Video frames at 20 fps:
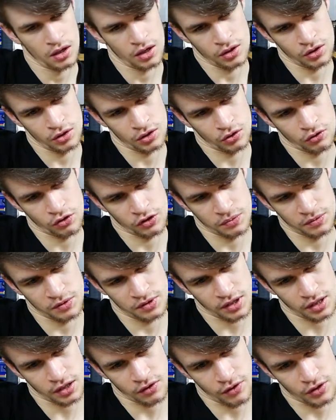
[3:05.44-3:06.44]
Another Christmas
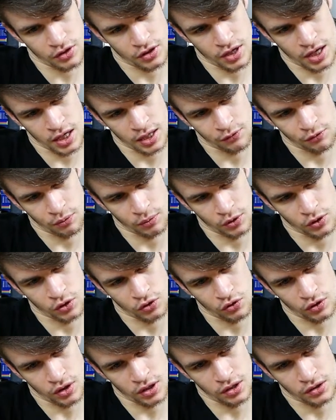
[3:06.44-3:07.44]
decoration hanging from a
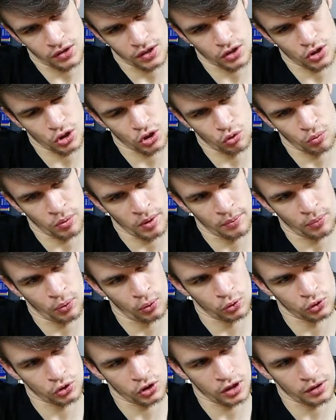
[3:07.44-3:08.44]
tree. These should all be in
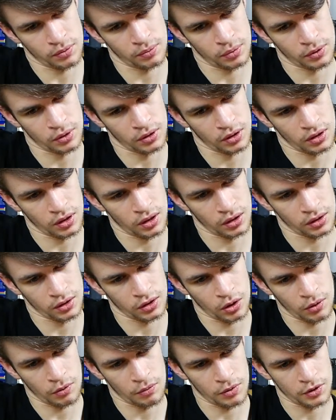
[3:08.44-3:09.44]
portrait, but I
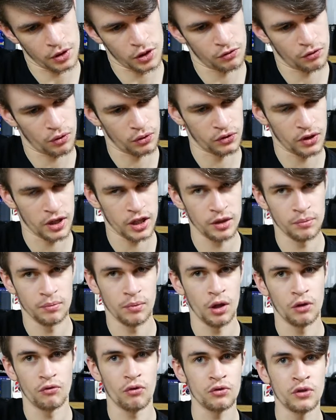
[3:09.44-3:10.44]
can't bother to rotate them.
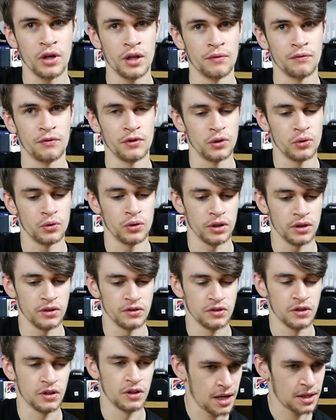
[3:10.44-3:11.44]
I'll rotate them for you
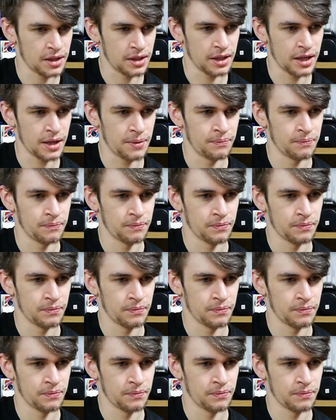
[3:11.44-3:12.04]
guys. And again,